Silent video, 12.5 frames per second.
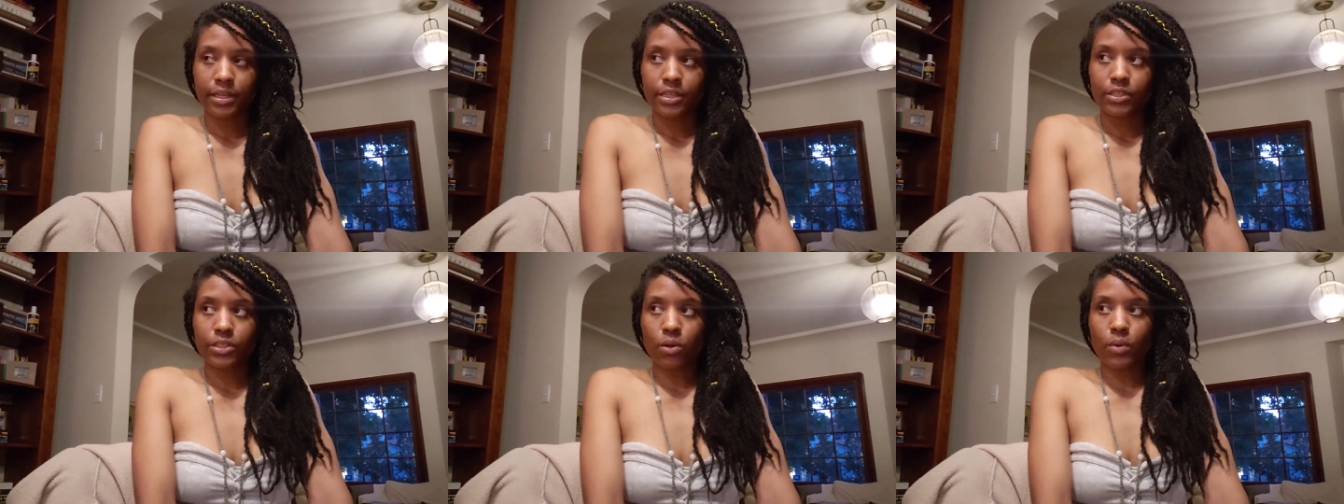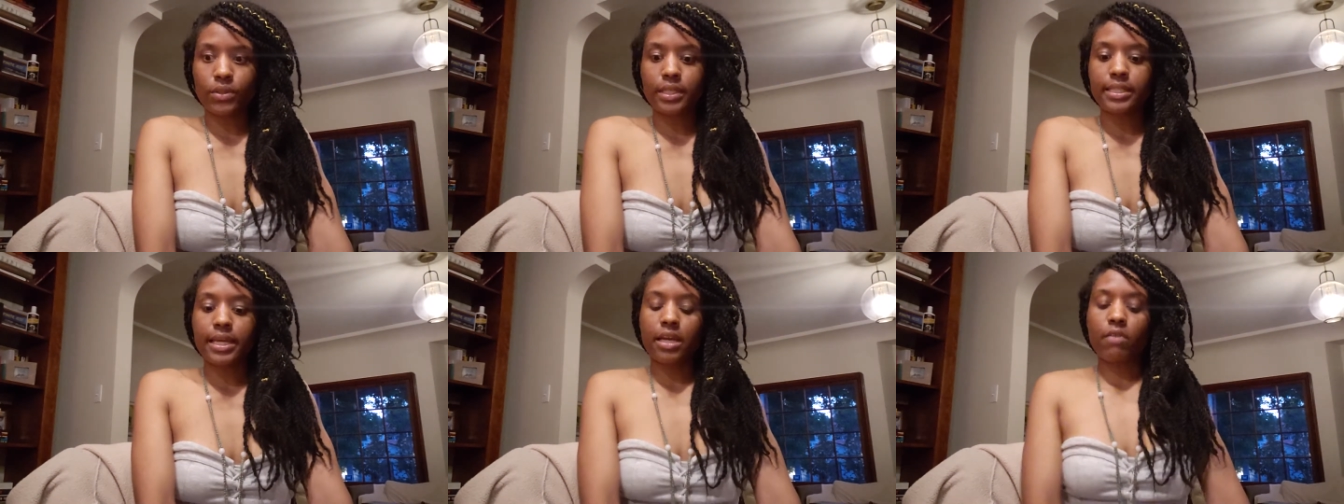So when the
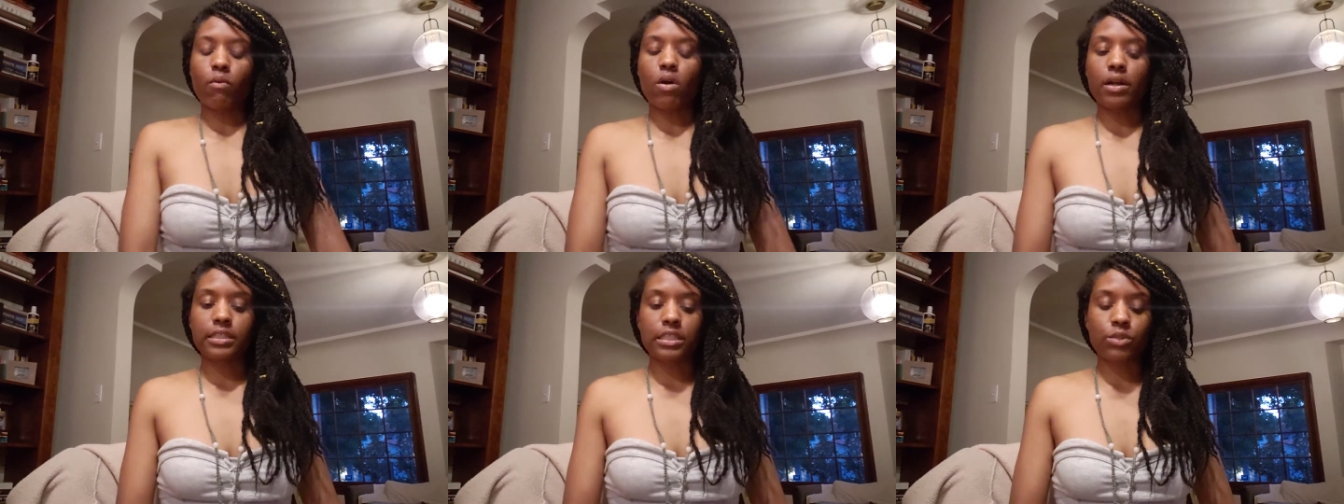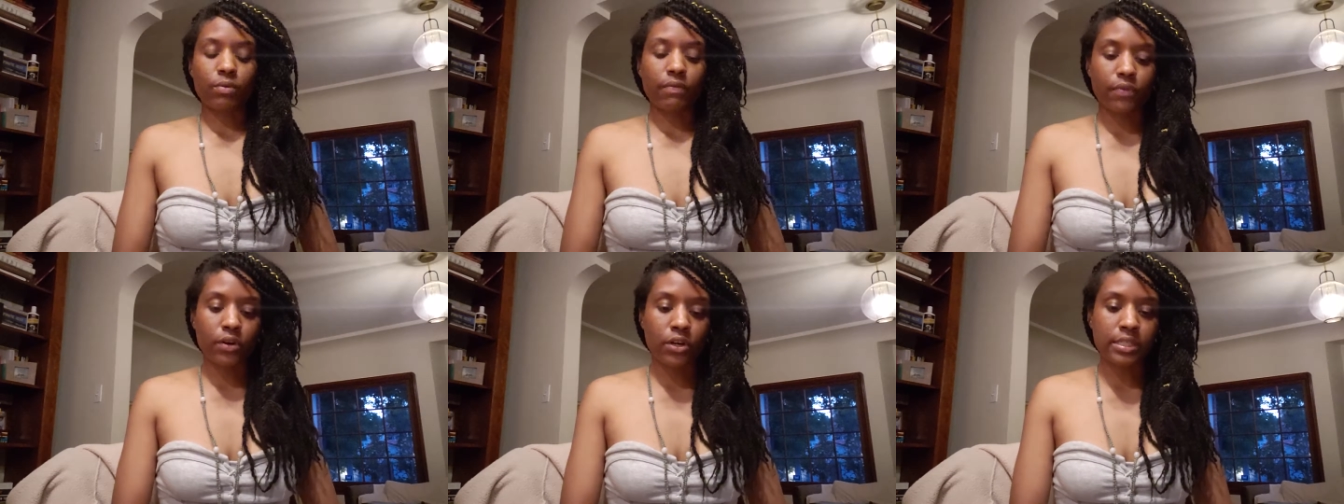Ten of Wands is
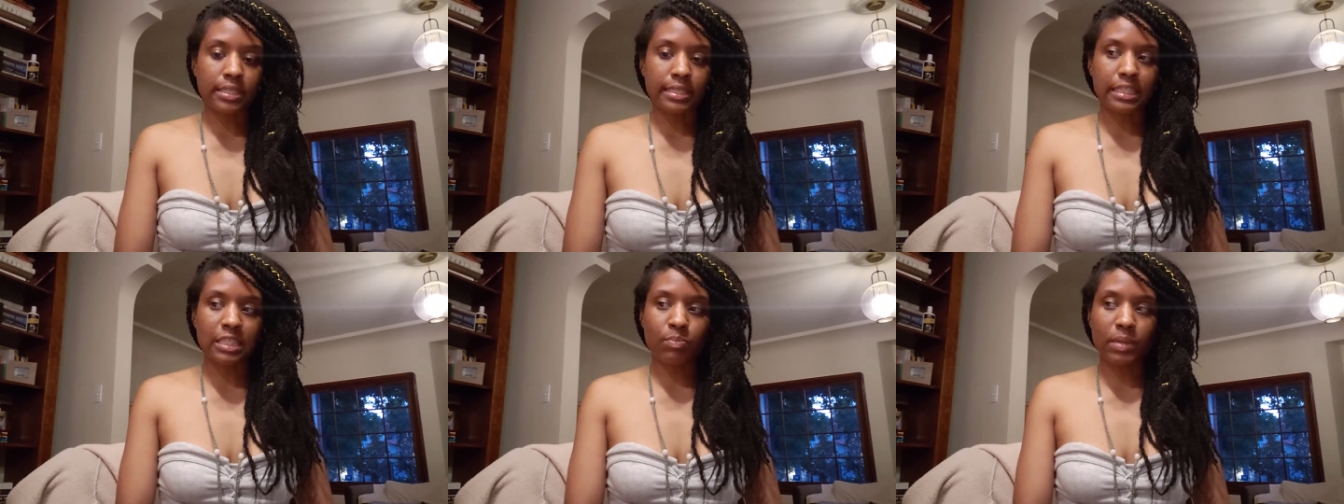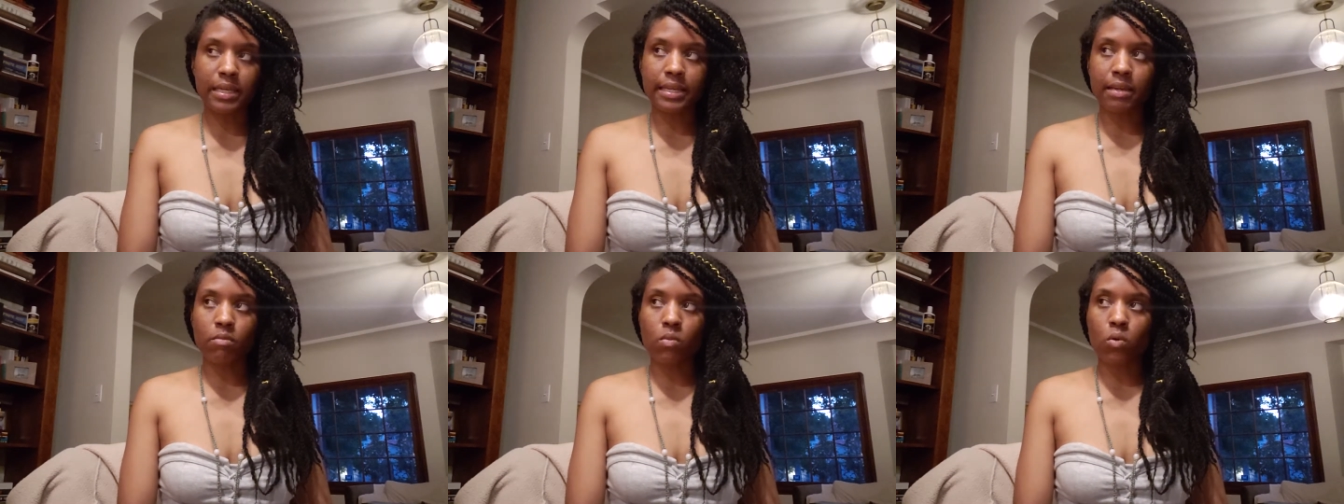reversed, it's
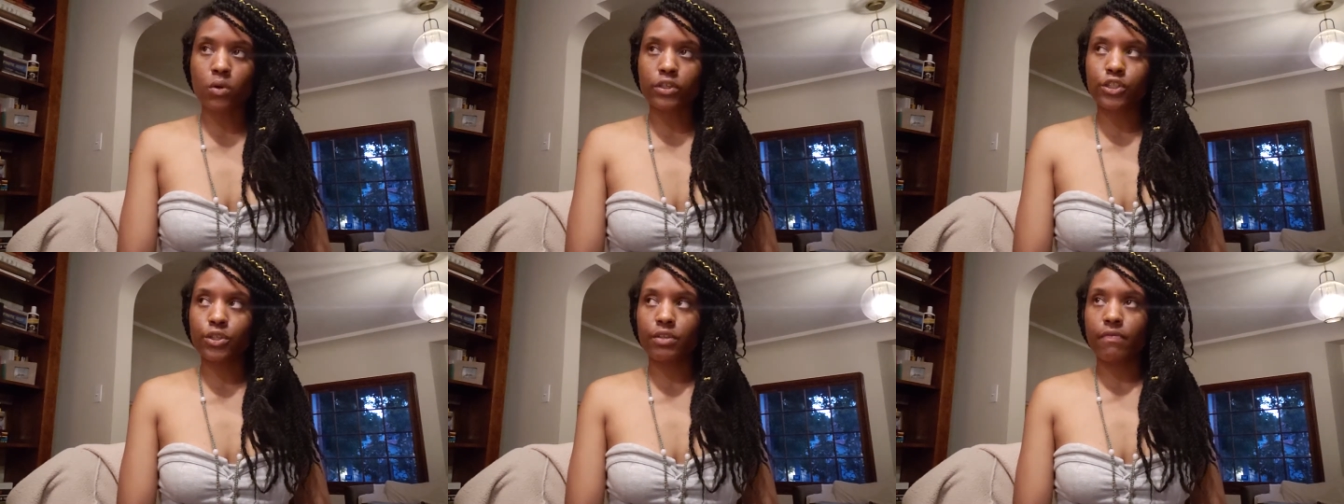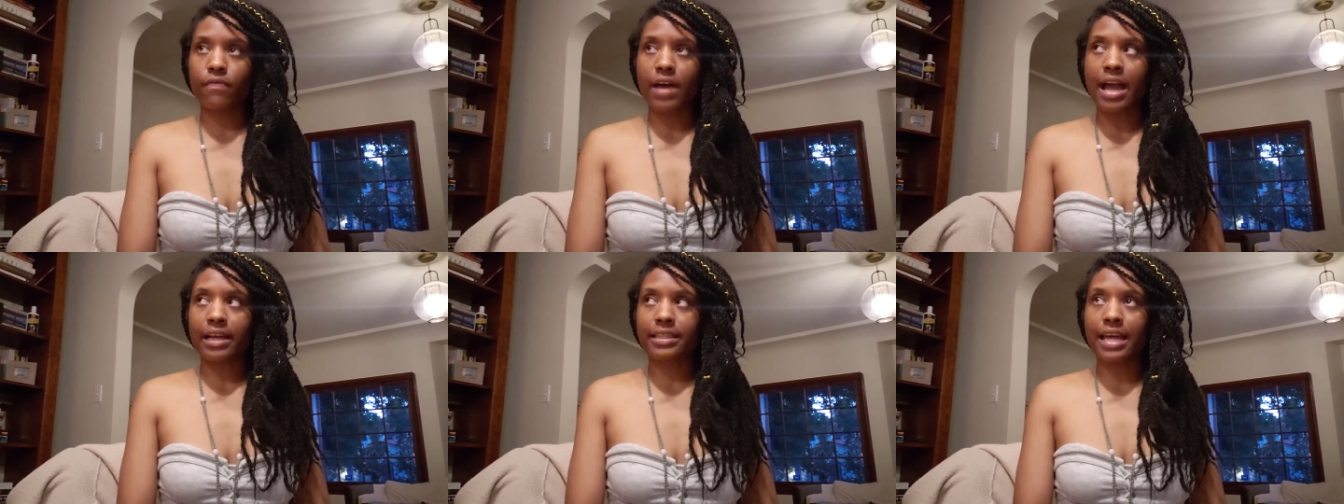speaking more to the
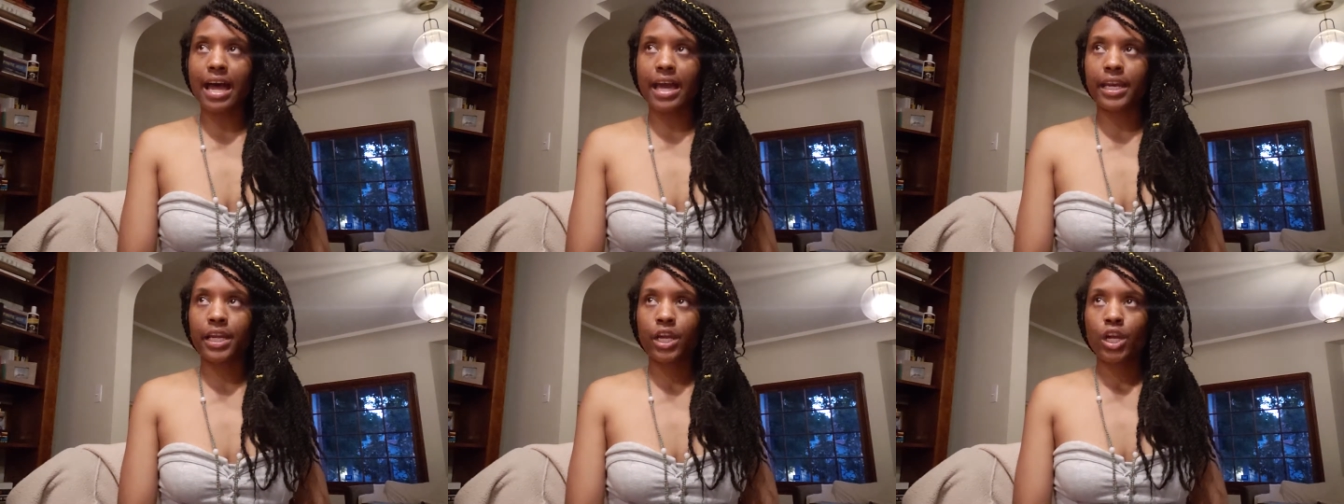fact that